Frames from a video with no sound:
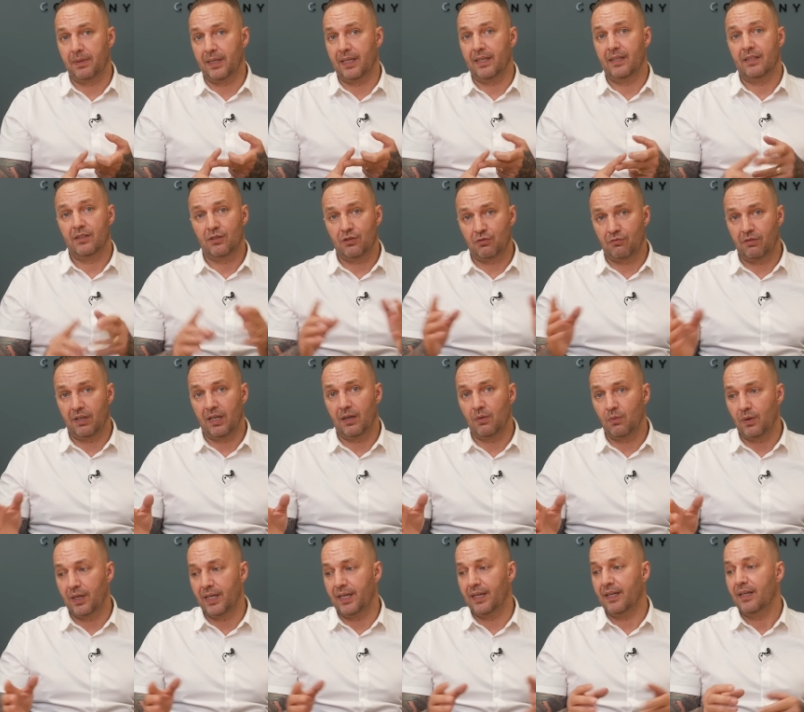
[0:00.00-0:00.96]
it straight
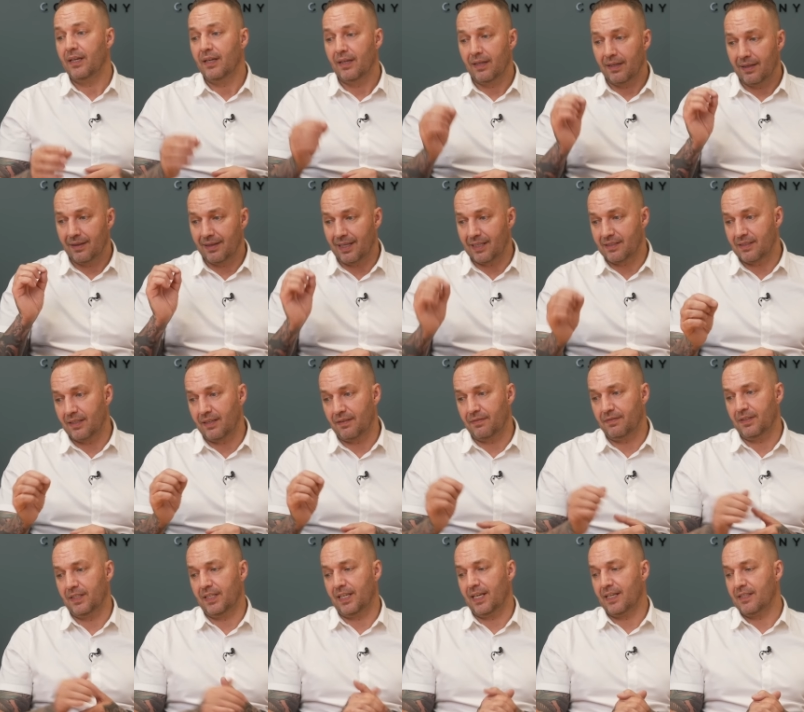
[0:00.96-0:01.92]
away that's a
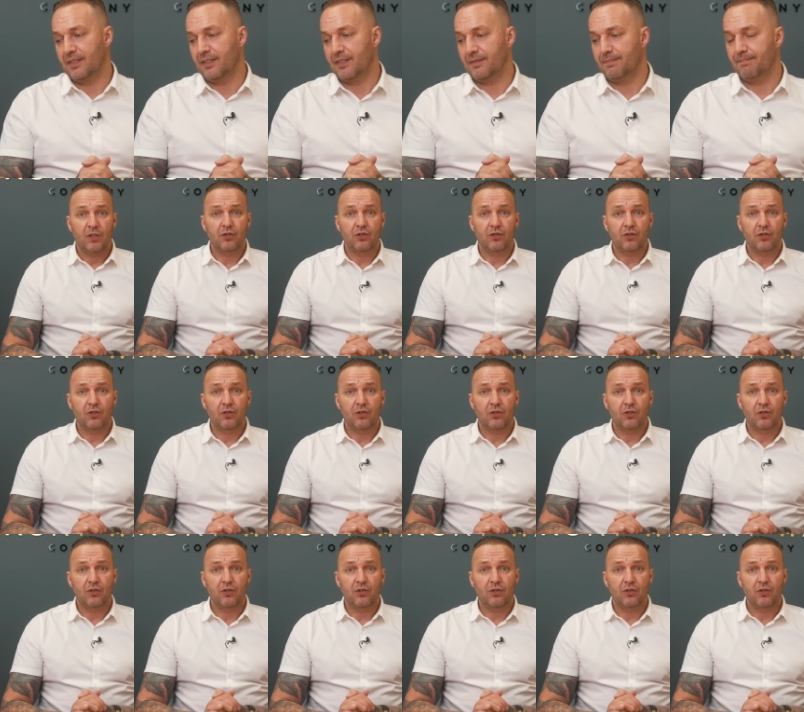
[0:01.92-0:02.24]
definite yes.